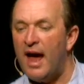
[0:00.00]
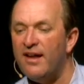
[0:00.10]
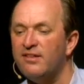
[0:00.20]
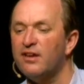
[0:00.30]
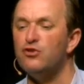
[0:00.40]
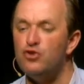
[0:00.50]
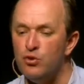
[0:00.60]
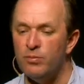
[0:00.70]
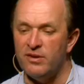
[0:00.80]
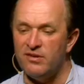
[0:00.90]
as the
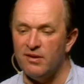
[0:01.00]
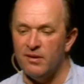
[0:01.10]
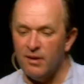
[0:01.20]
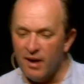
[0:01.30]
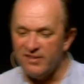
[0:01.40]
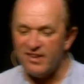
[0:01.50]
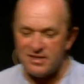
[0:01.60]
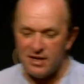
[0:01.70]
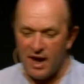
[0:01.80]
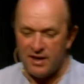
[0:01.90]
cantonments are, are
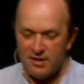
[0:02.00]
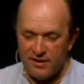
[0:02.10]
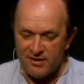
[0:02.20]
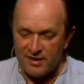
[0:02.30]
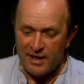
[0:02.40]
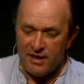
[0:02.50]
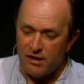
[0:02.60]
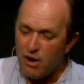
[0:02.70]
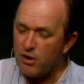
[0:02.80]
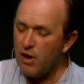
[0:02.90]
set alight, and there's clearly
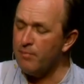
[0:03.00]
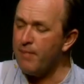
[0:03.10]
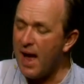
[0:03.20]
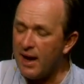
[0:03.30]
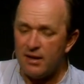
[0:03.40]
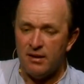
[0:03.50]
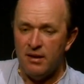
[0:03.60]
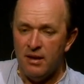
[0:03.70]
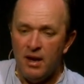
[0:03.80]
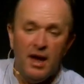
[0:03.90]
no going back.
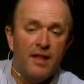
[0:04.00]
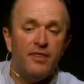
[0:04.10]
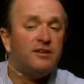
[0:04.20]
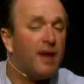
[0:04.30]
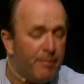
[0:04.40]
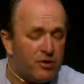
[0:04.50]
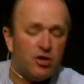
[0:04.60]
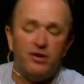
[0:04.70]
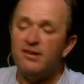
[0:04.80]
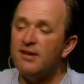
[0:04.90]
The
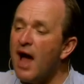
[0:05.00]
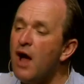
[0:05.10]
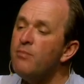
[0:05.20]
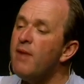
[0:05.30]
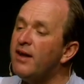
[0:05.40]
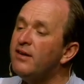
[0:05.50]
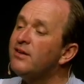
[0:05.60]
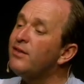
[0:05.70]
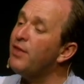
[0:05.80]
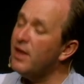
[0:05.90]
temperature is now
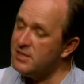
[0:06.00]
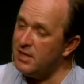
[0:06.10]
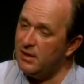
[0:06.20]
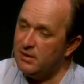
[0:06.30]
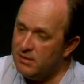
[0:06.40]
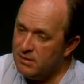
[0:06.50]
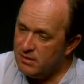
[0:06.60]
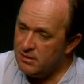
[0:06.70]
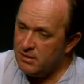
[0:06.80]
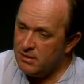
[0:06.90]
minus 30,
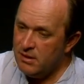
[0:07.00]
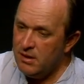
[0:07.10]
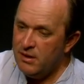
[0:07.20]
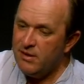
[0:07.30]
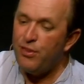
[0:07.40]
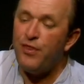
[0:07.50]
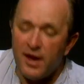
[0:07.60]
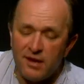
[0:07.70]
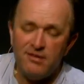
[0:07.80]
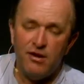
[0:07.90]
thick